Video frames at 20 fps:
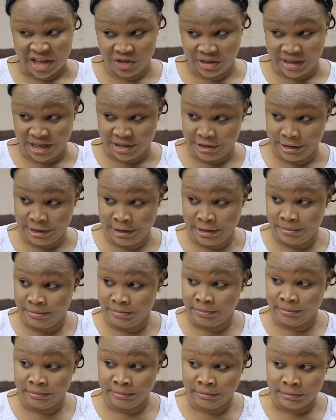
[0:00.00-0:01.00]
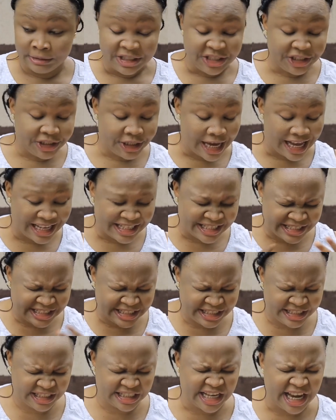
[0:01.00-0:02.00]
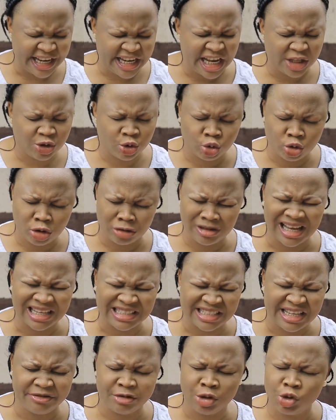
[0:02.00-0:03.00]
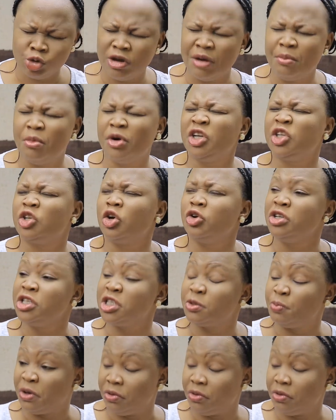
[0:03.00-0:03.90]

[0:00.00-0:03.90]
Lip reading: As you can see, she has decided to turn herself into a monitoring